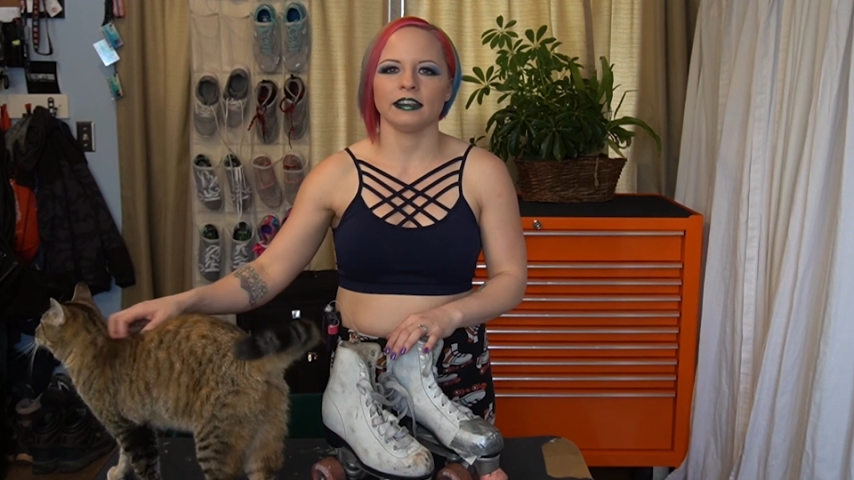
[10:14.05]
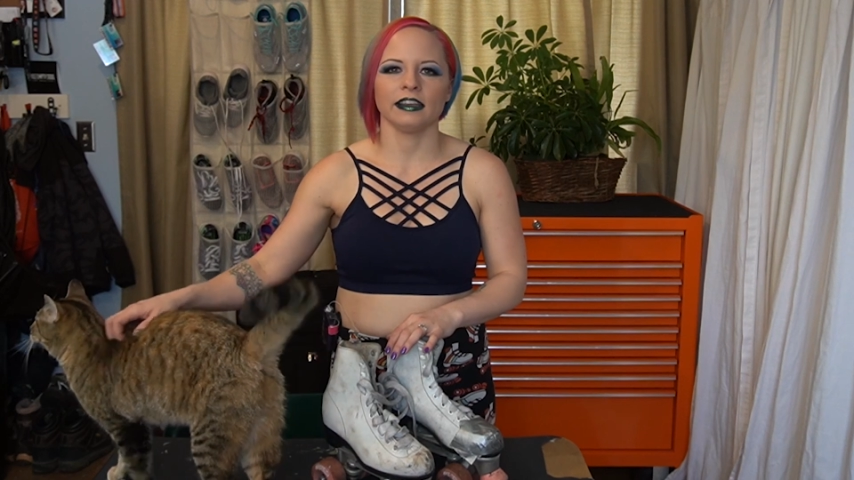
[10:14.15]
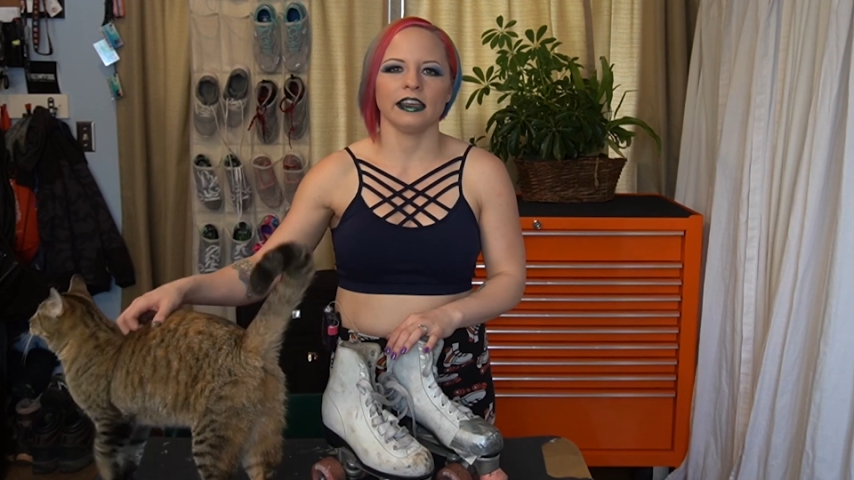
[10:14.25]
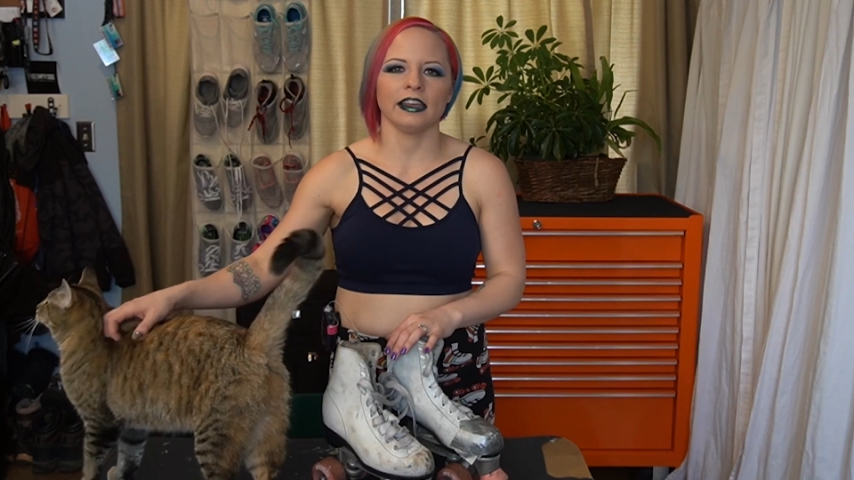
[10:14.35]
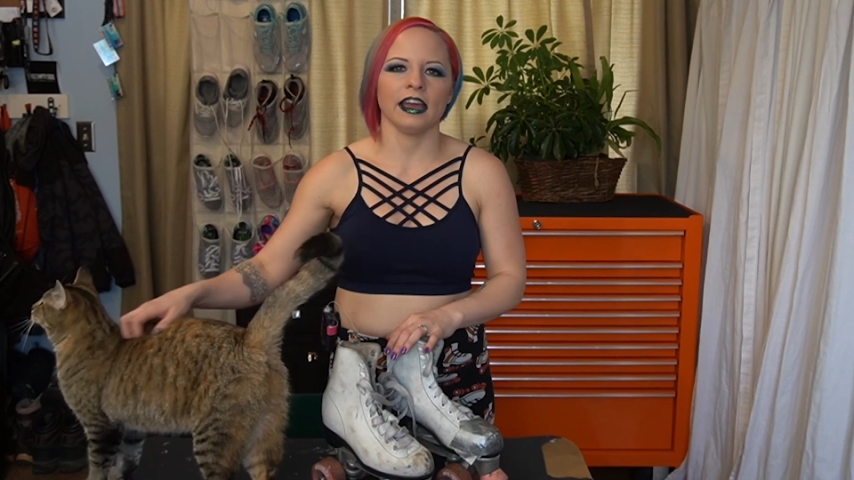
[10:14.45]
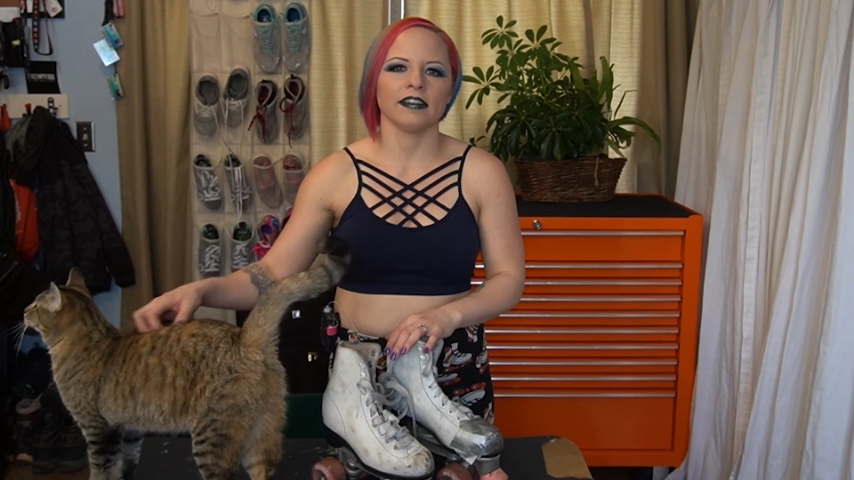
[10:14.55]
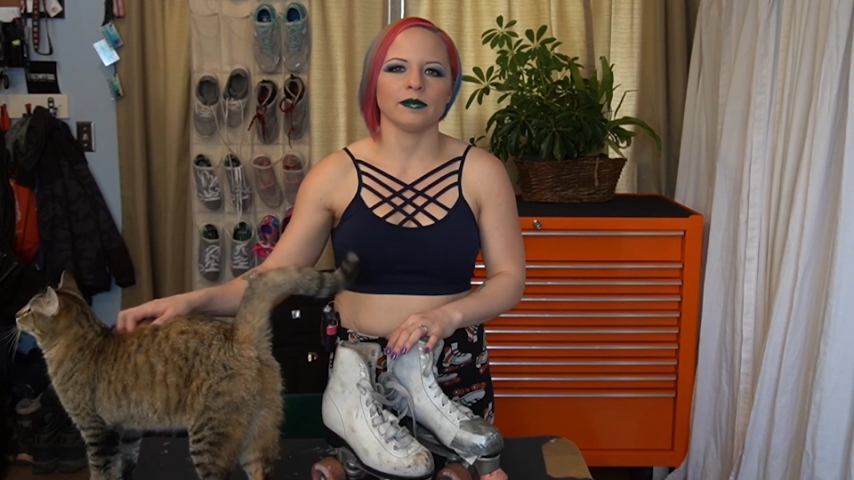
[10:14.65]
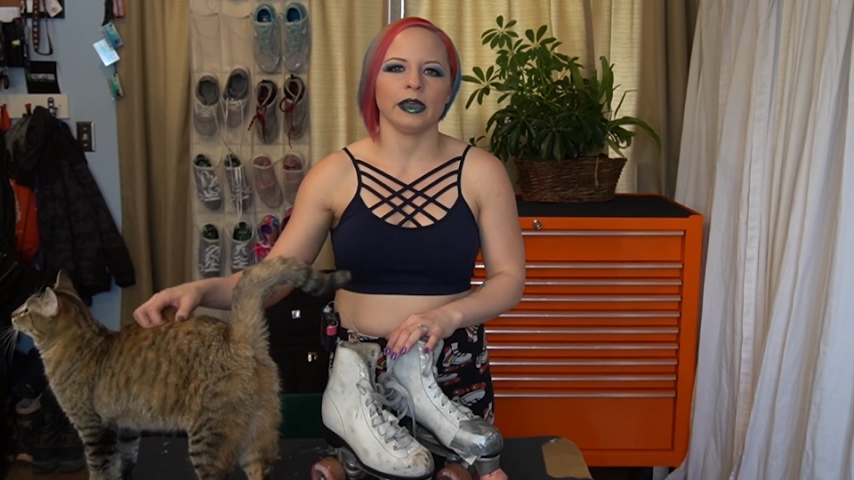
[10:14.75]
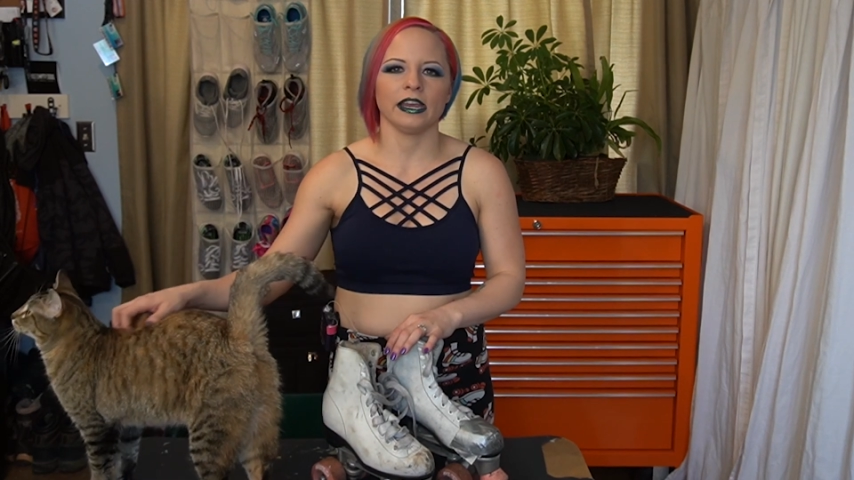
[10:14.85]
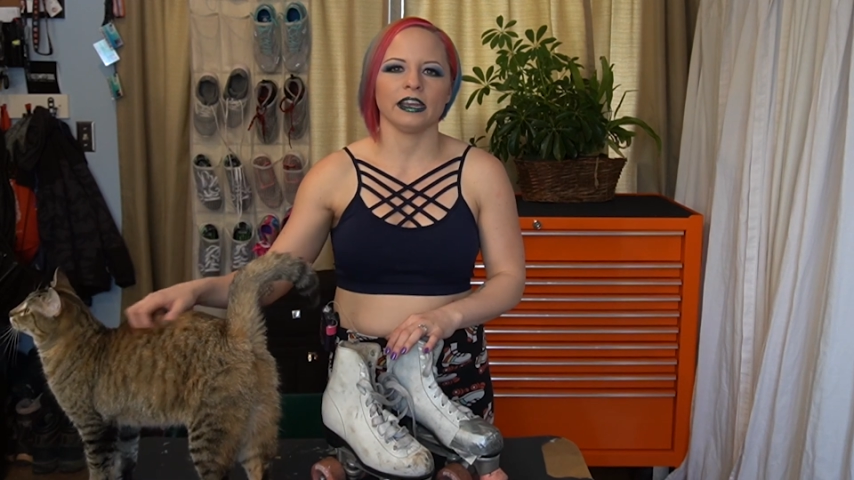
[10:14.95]
Kit Kat's
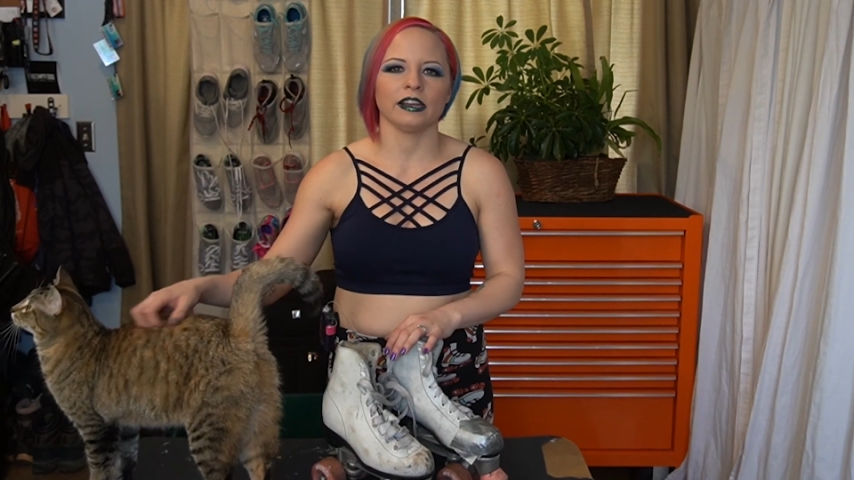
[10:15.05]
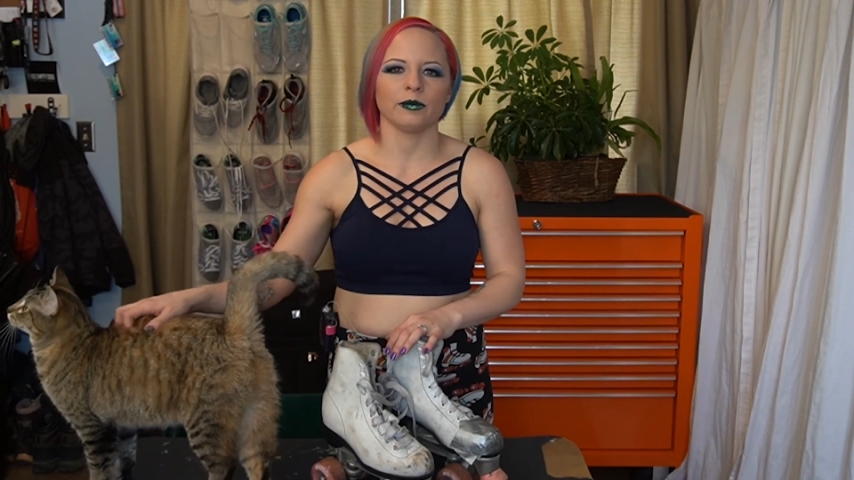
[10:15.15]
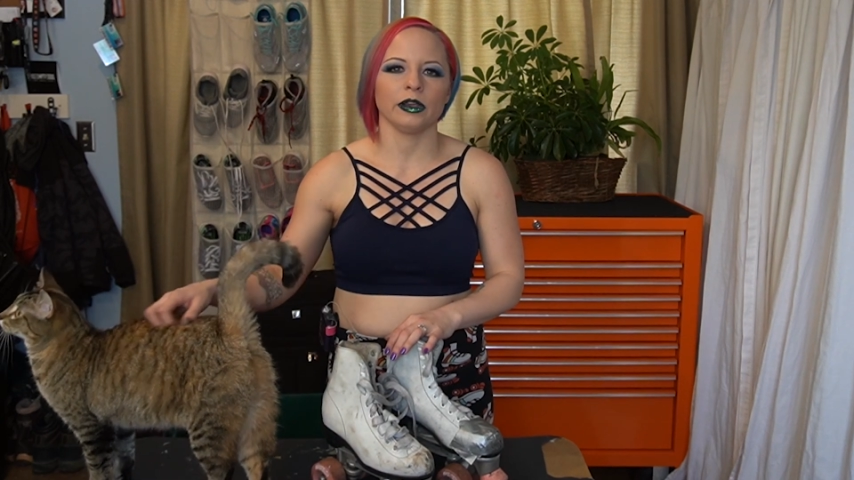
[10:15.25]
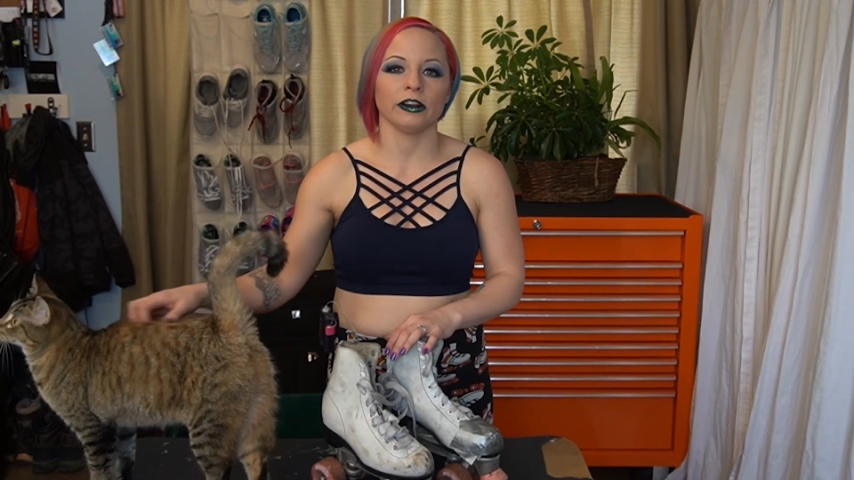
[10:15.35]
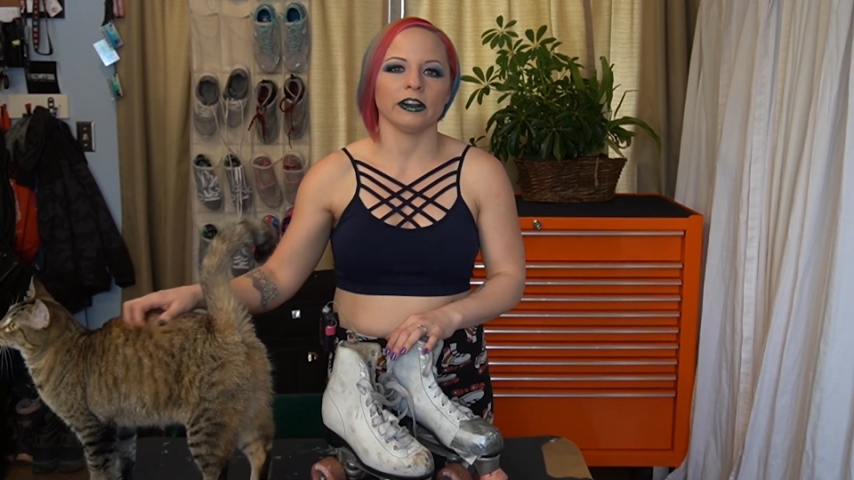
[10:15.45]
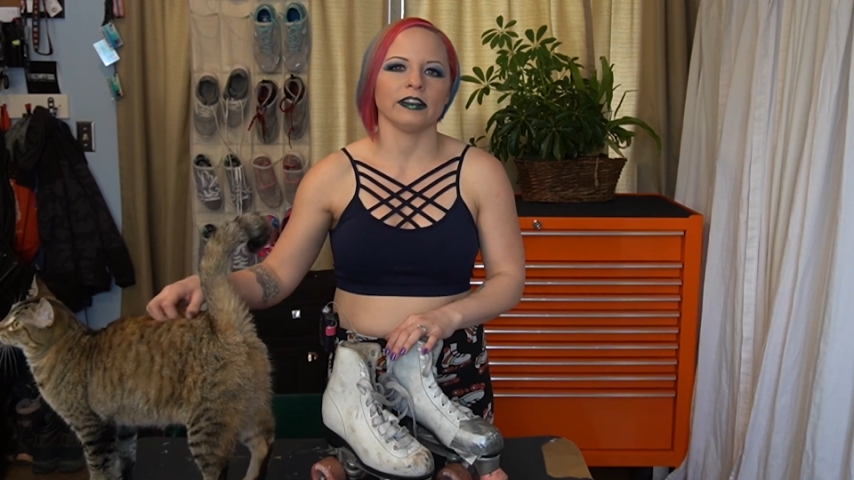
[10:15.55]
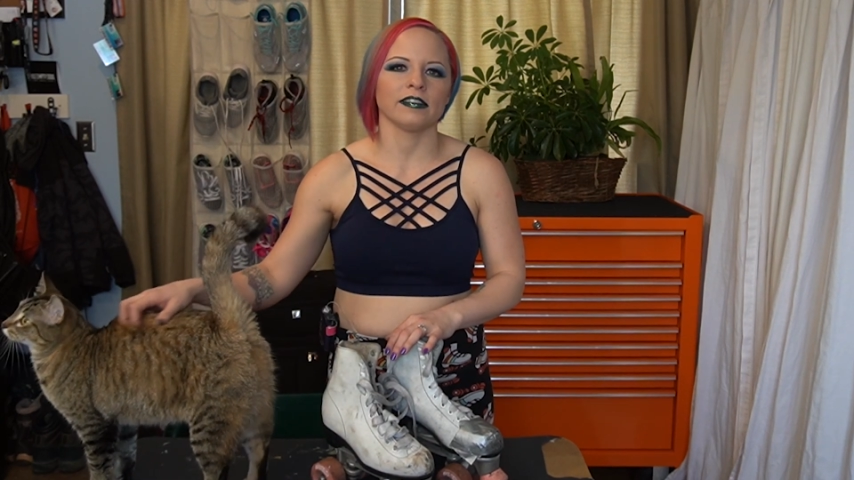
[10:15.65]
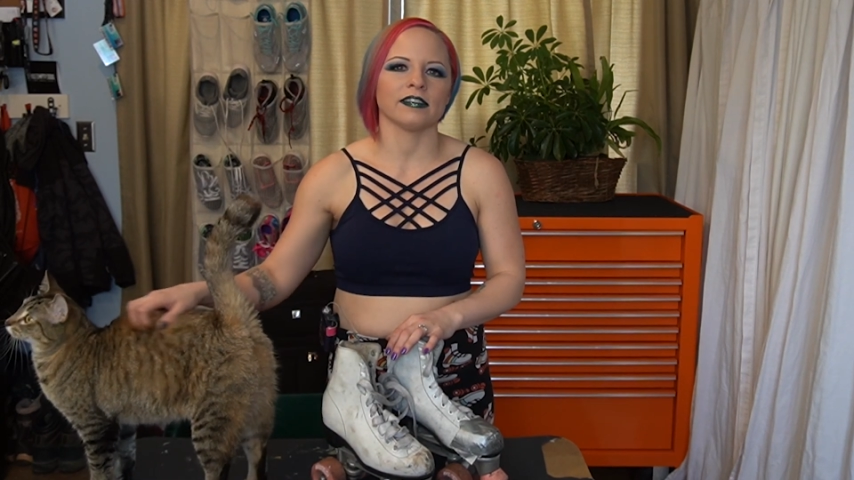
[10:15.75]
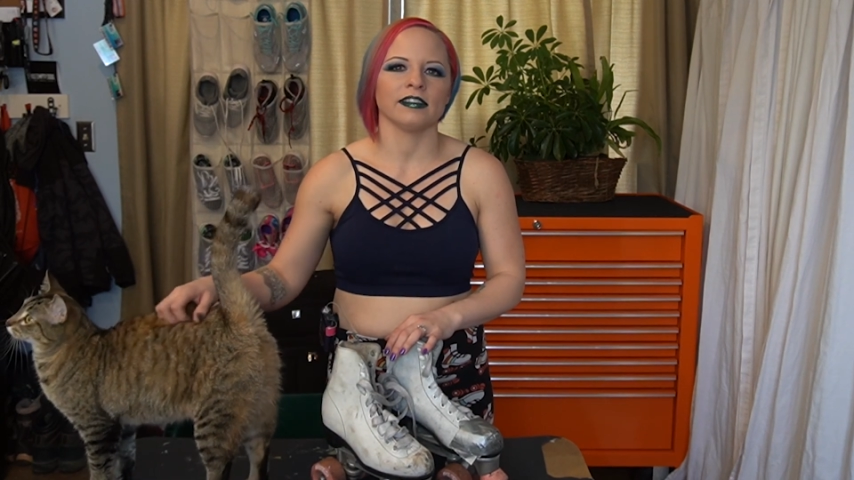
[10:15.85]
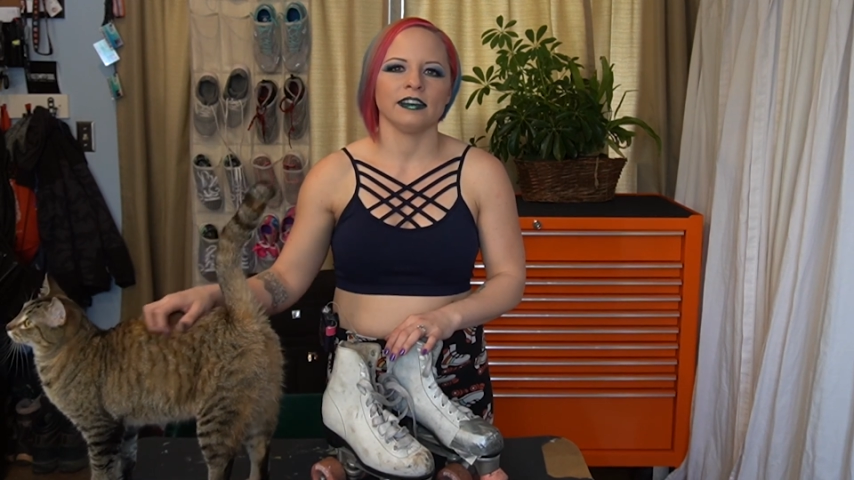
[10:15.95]
making an
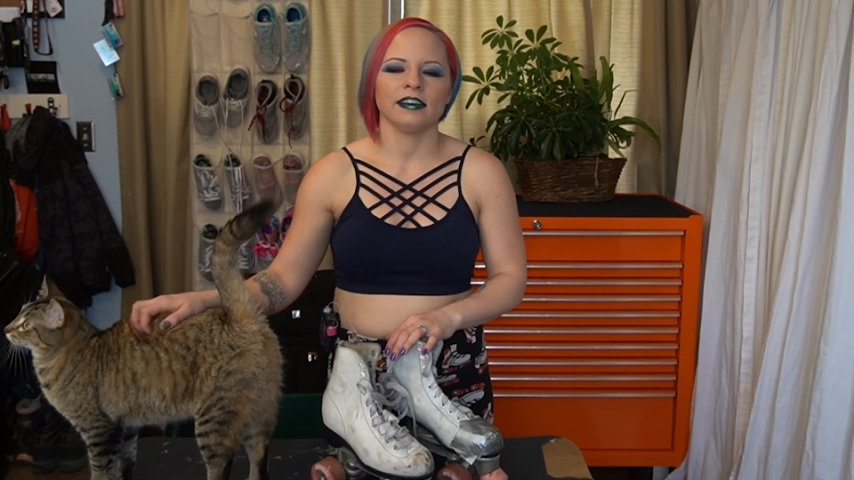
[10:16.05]
appearance.